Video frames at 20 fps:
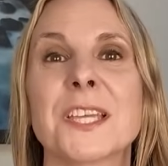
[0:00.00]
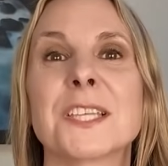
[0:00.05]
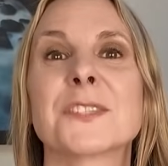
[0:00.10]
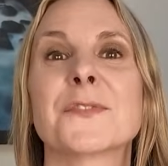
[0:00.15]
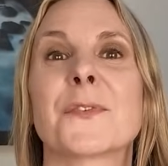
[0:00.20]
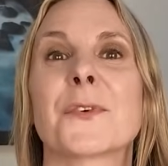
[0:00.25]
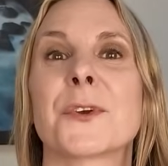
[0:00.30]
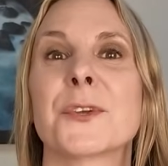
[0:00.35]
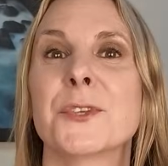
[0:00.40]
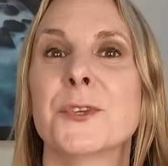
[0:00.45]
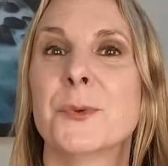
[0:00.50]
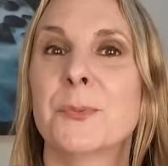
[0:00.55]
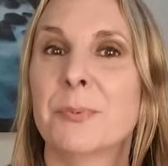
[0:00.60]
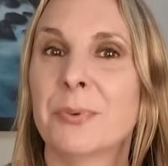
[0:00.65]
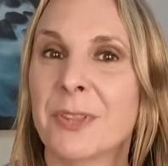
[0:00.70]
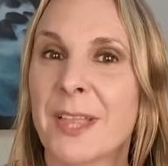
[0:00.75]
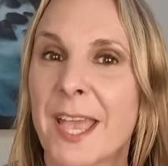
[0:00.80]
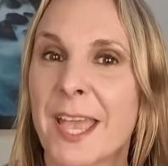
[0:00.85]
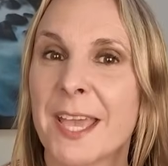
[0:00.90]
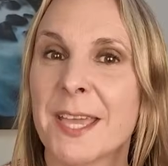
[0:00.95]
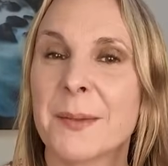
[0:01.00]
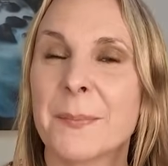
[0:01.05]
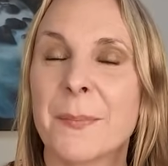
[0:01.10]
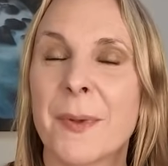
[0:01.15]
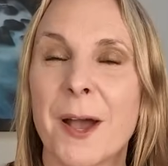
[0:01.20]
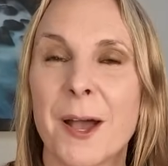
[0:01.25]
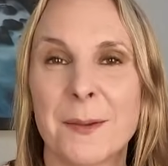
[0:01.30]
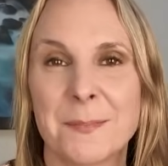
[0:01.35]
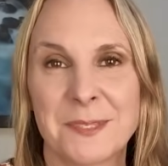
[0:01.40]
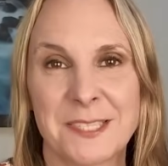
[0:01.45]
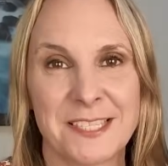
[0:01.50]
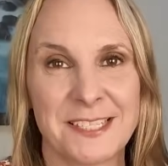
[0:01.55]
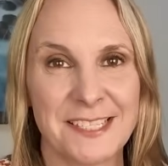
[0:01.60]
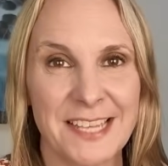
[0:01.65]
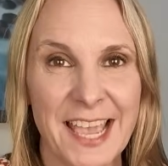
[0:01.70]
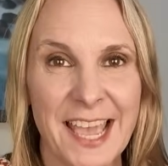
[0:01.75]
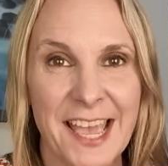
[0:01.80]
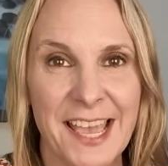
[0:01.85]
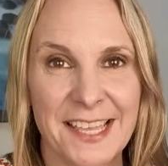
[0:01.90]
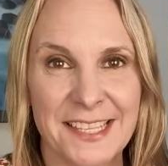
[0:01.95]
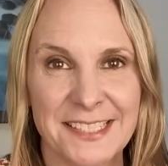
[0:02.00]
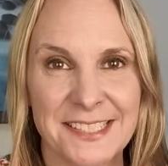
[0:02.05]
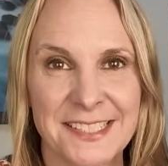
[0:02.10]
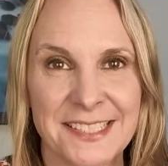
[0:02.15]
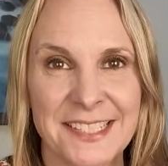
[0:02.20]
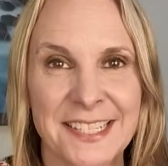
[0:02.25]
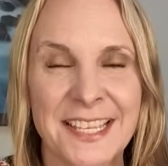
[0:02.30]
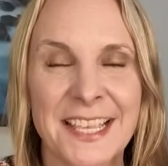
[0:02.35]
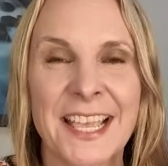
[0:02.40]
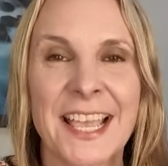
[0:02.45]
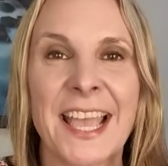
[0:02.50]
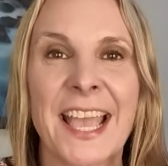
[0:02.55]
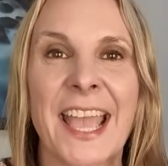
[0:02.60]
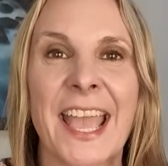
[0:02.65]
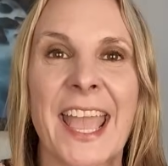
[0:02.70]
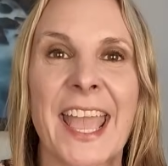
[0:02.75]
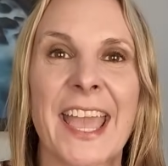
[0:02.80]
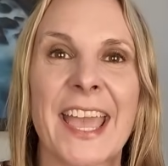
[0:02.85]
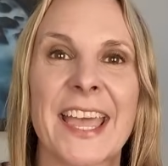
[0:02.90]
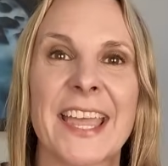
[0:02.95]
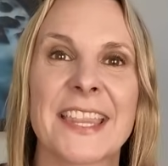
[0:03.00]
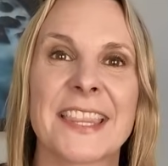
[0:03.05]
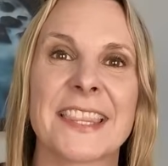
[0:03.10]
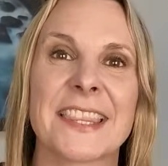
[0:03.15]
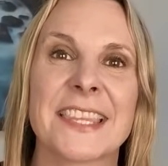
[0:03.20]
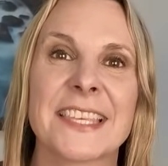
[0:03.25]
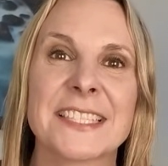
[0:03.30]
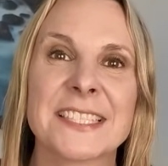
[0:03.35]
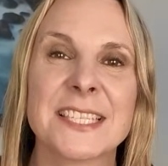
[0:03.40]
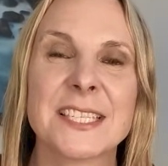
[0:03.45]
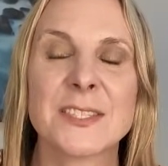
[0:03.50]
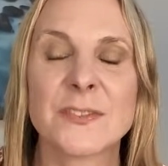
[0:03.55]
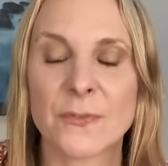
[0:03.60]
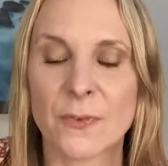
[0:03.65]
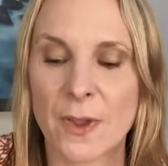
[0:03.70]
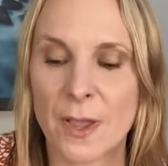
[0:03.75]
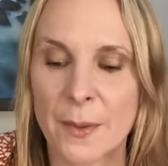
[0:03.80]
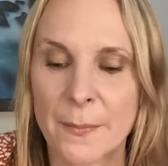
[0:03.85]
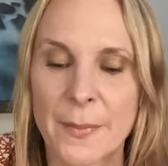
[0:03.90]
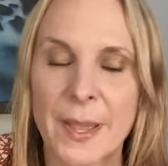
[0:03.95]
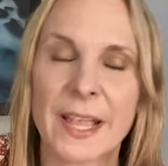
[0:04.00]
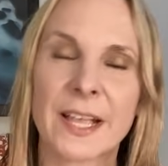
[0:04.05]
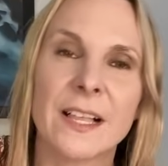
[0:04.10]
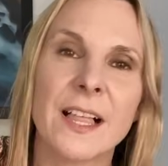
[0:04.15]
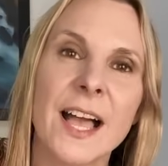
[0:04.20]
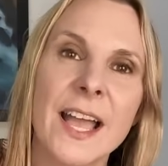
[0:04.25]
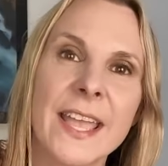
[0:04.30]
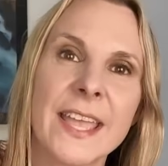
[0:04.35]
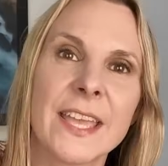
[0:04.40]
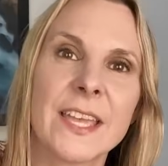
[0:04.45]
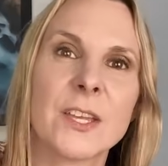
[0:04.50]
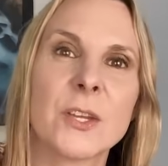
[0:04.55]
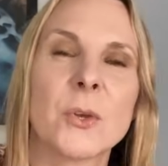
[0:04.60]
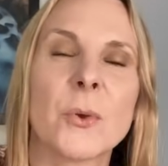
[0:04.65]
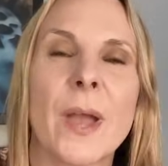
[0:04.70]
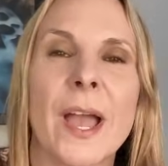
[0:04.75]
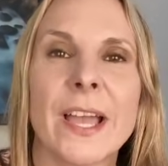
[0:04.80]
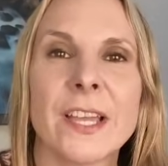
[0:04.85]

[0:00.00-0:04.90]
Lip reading: is for you plant moms and dads. And this is from my client who